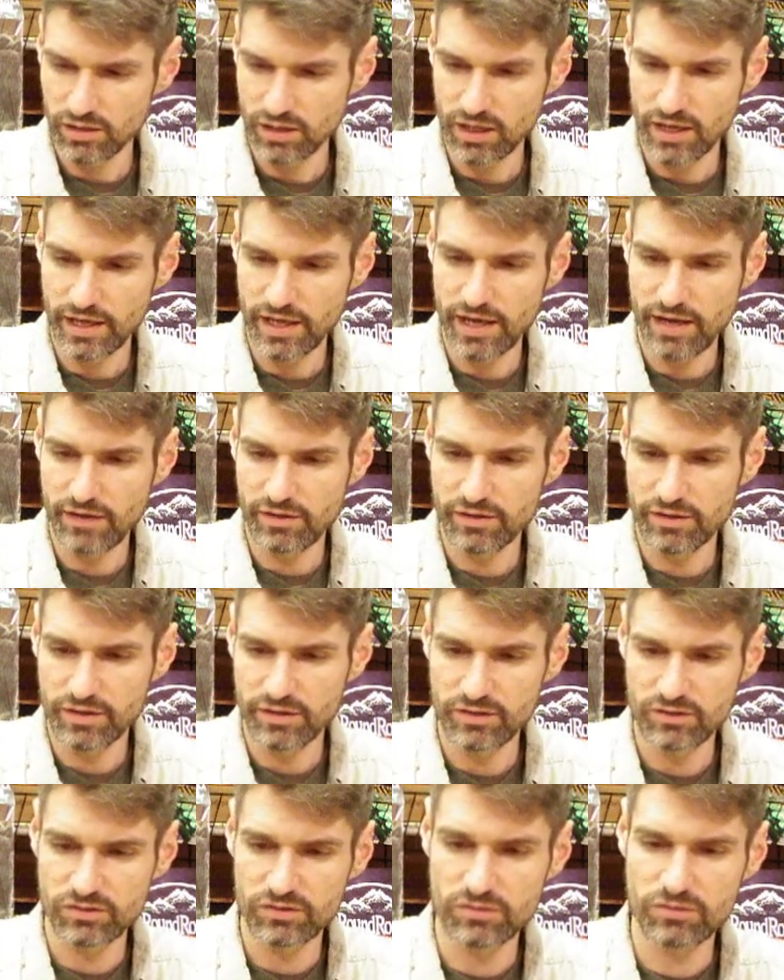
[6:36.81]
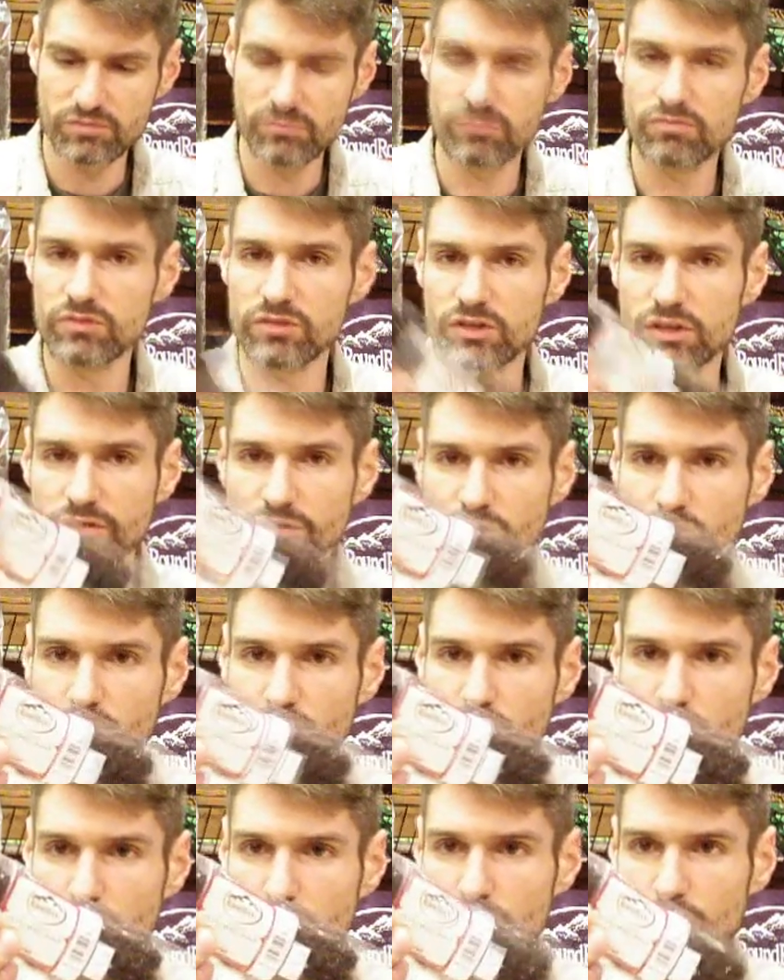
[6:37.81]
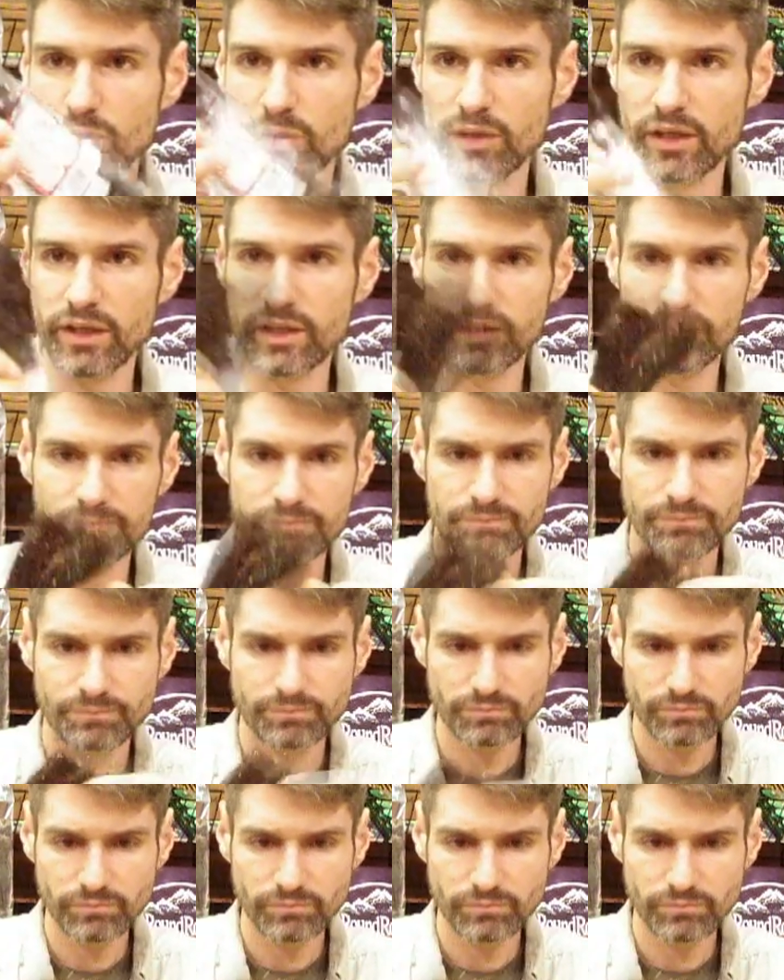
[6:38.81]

got out of this stuff called Ultra Wing,